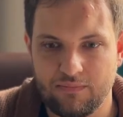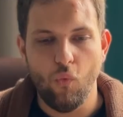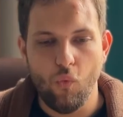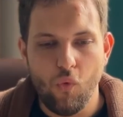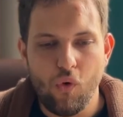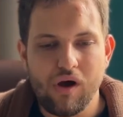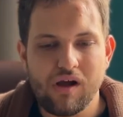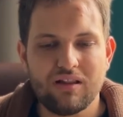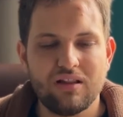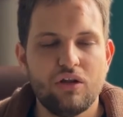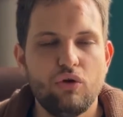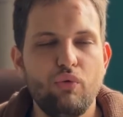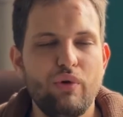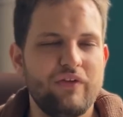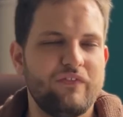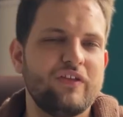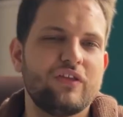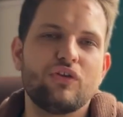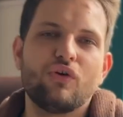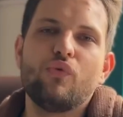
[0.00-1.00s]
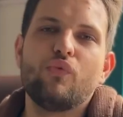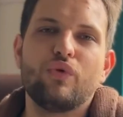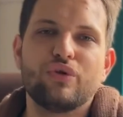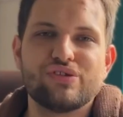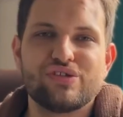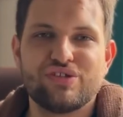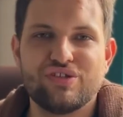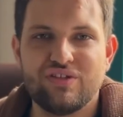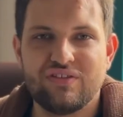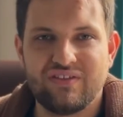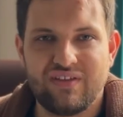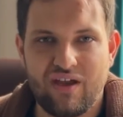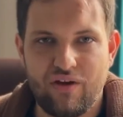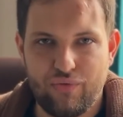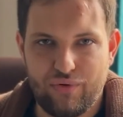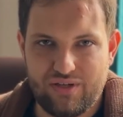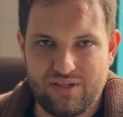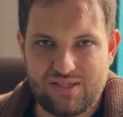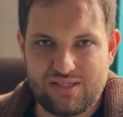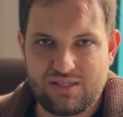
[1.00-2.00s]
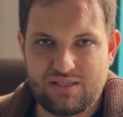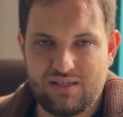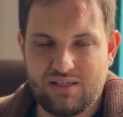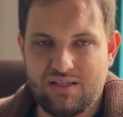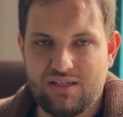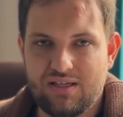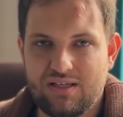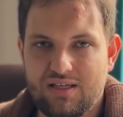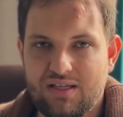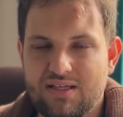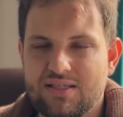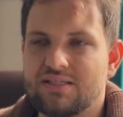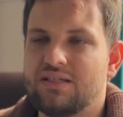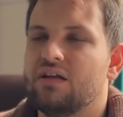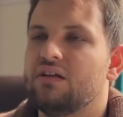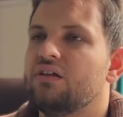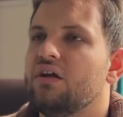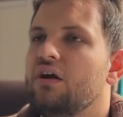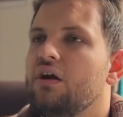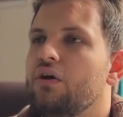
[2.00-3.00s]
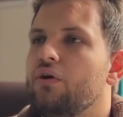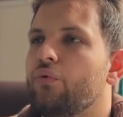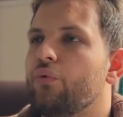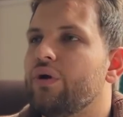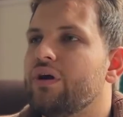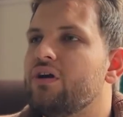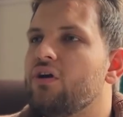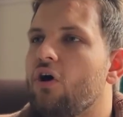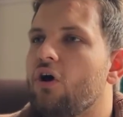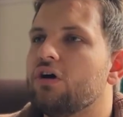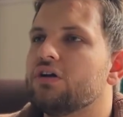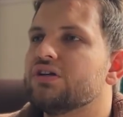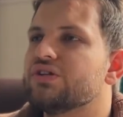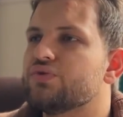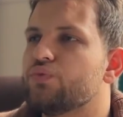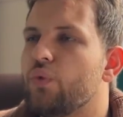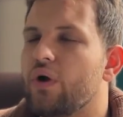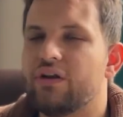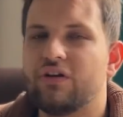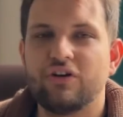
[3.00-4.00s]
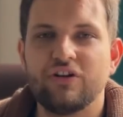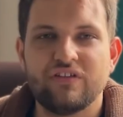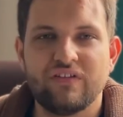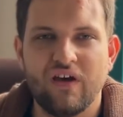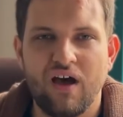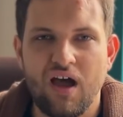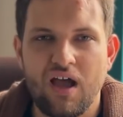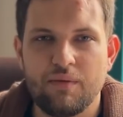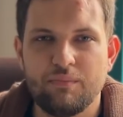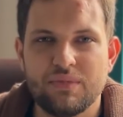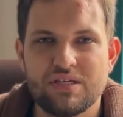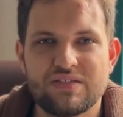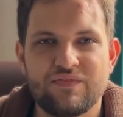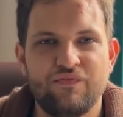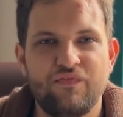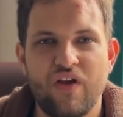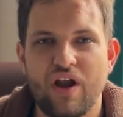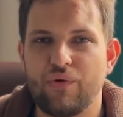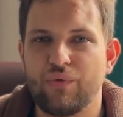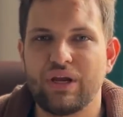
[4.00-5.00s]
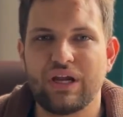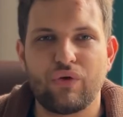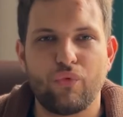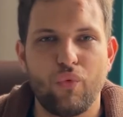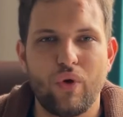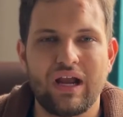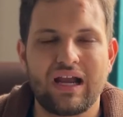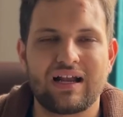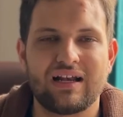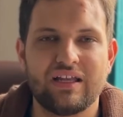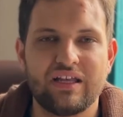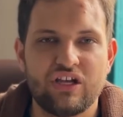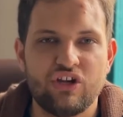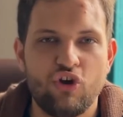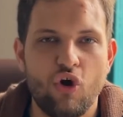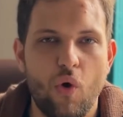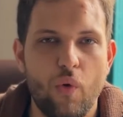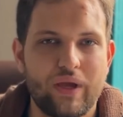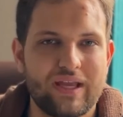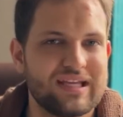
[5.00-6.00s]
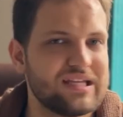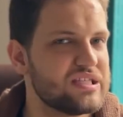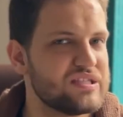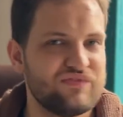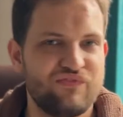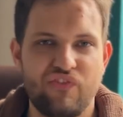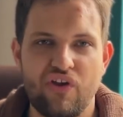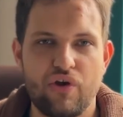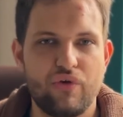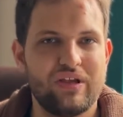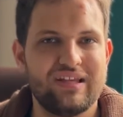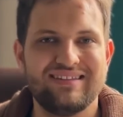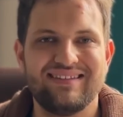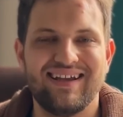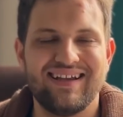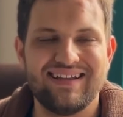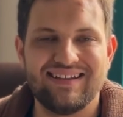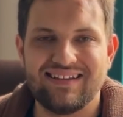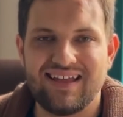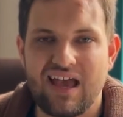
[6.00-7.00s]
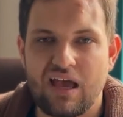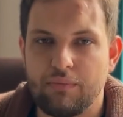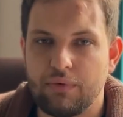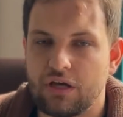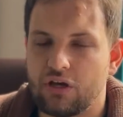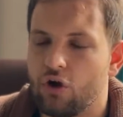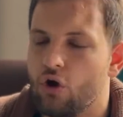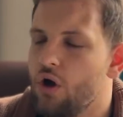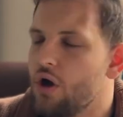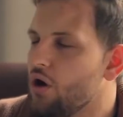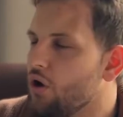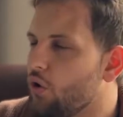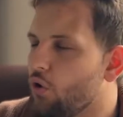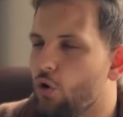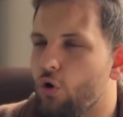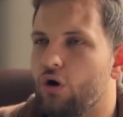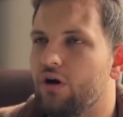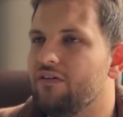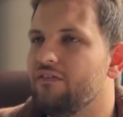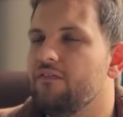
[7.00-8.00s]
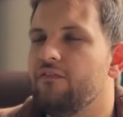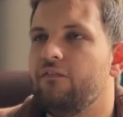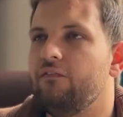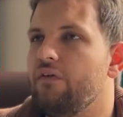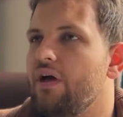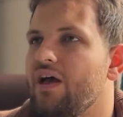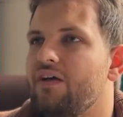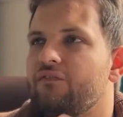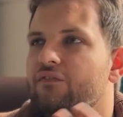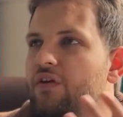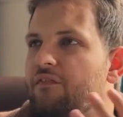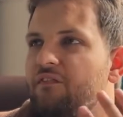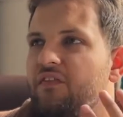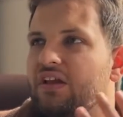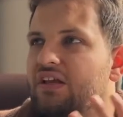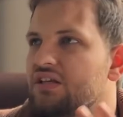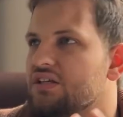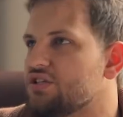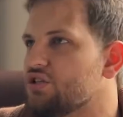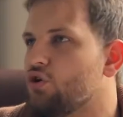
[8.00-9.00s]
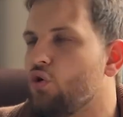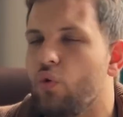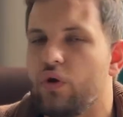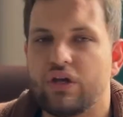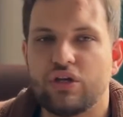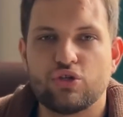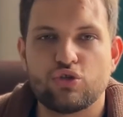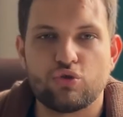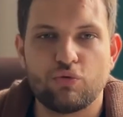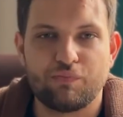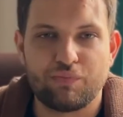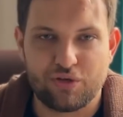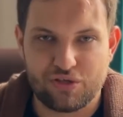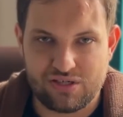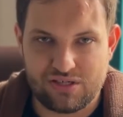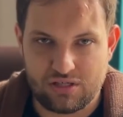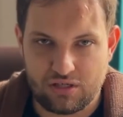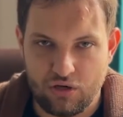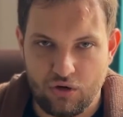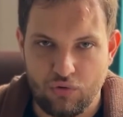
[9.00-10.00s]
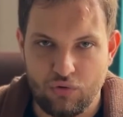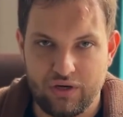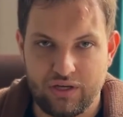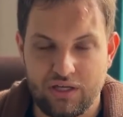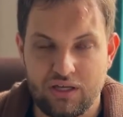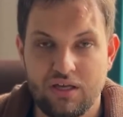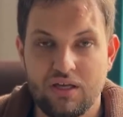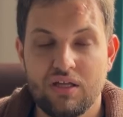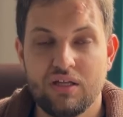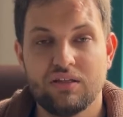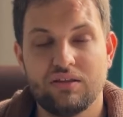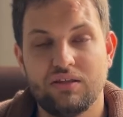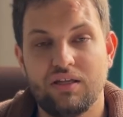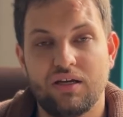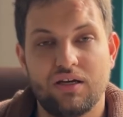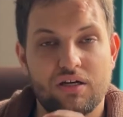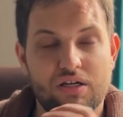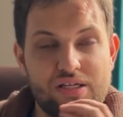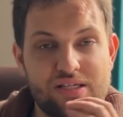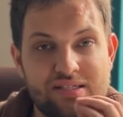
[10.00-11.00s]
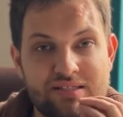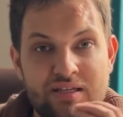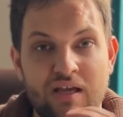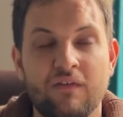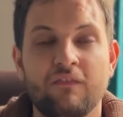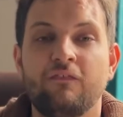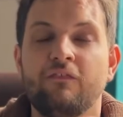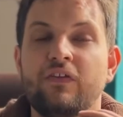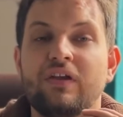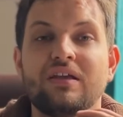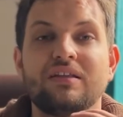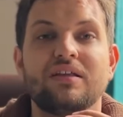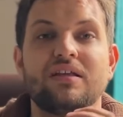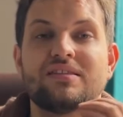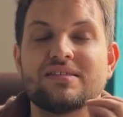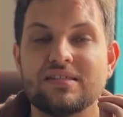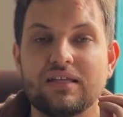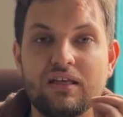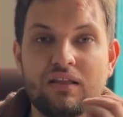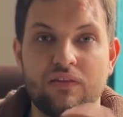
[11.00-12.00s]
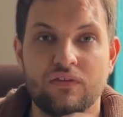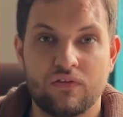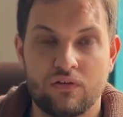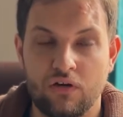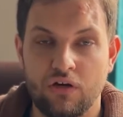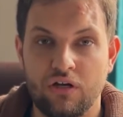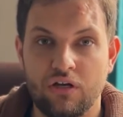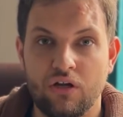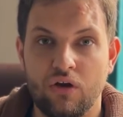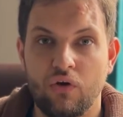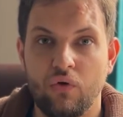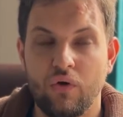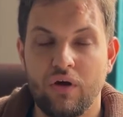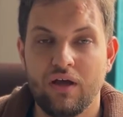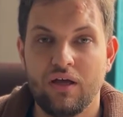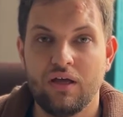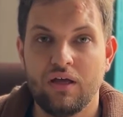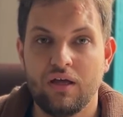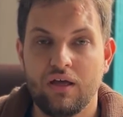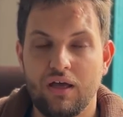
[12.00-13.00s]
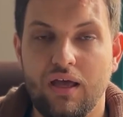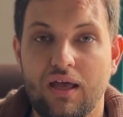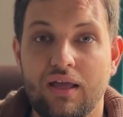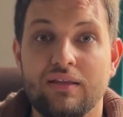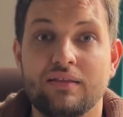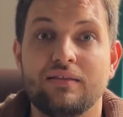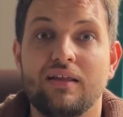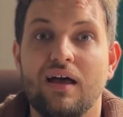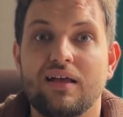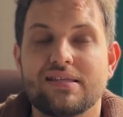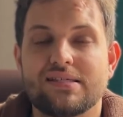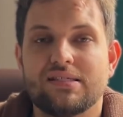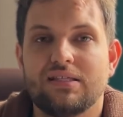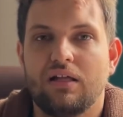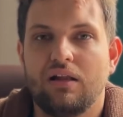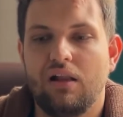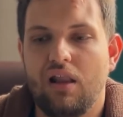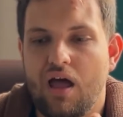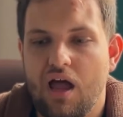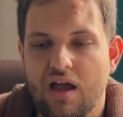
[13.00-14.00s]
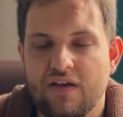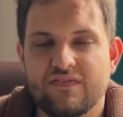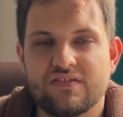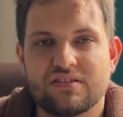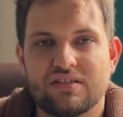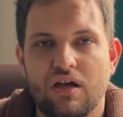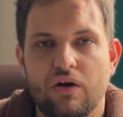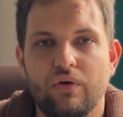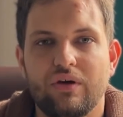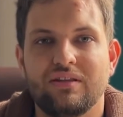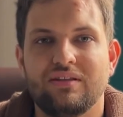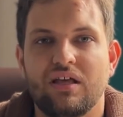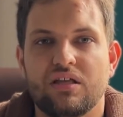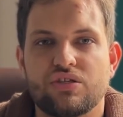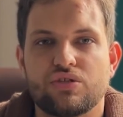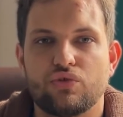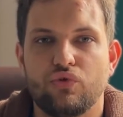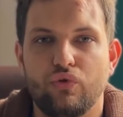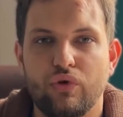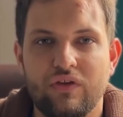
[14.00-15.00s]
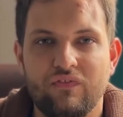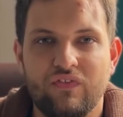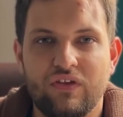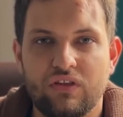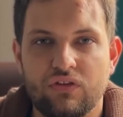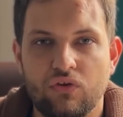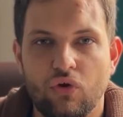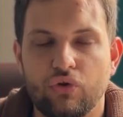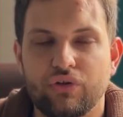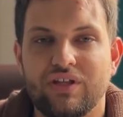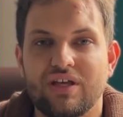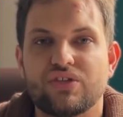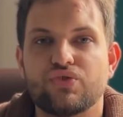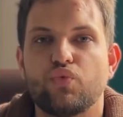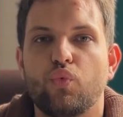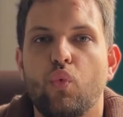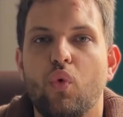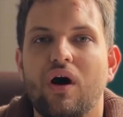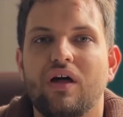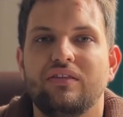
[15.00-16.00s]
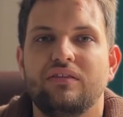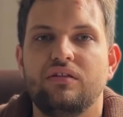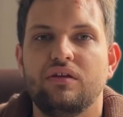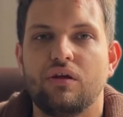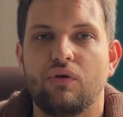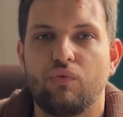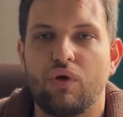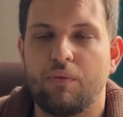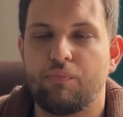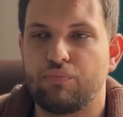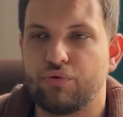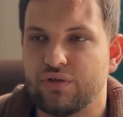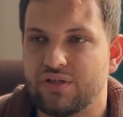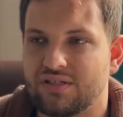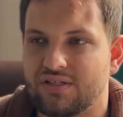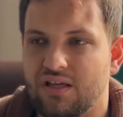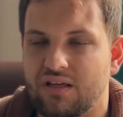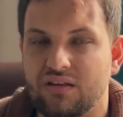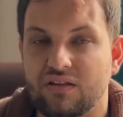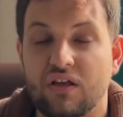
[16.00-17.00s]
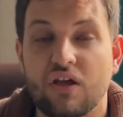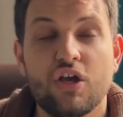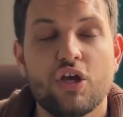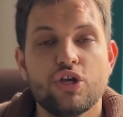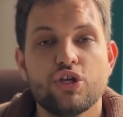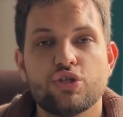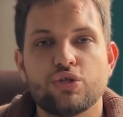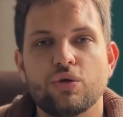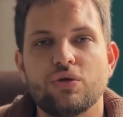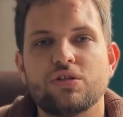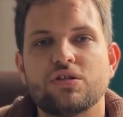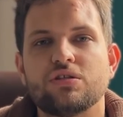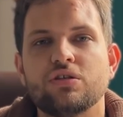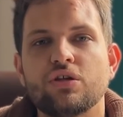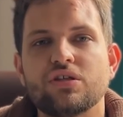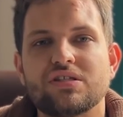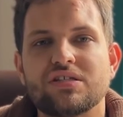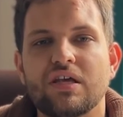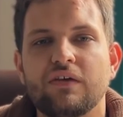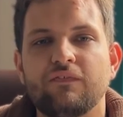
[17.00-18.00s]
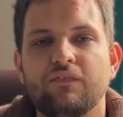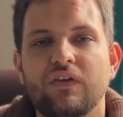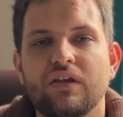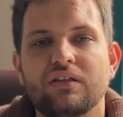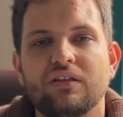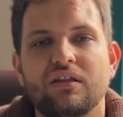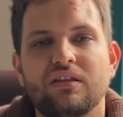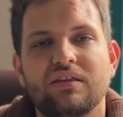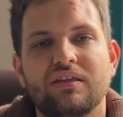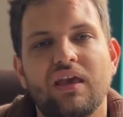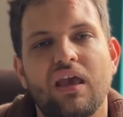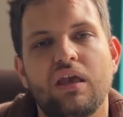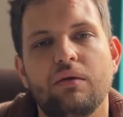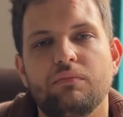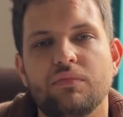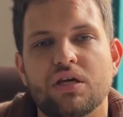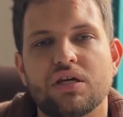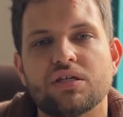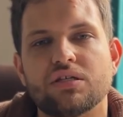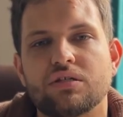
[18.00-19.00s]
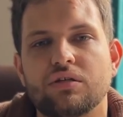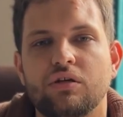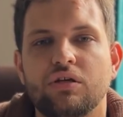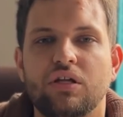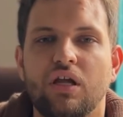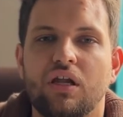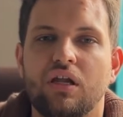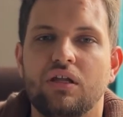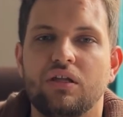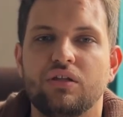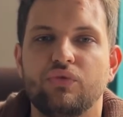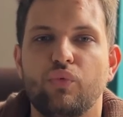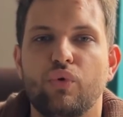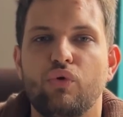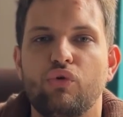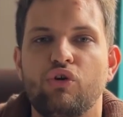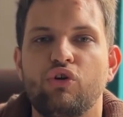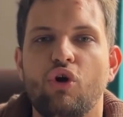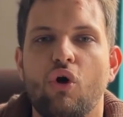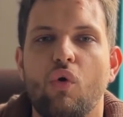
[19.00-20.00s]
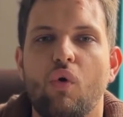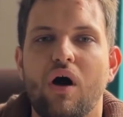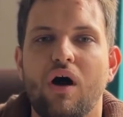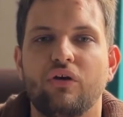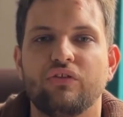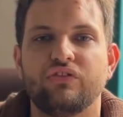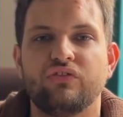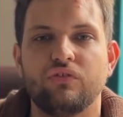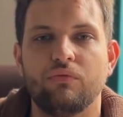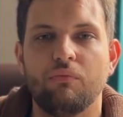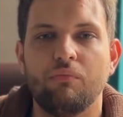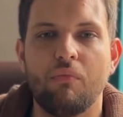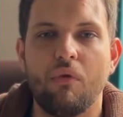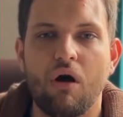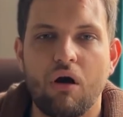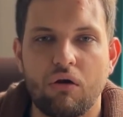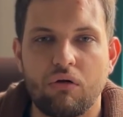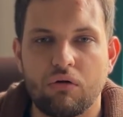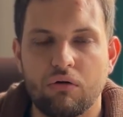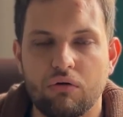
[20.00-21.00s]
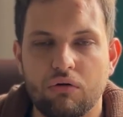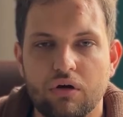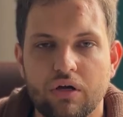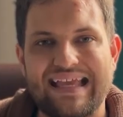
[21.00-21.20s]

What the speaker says: What Louis Vuitton wants to tell us is that regardless whether time is very quickly going, it's very dynamic, or everything is going super slowly, there's something that's eternal, and that's the lifestyle, and that's Louis Vuitton. That's what they represent. So it's not something that came yesterday and will go out tomorrow.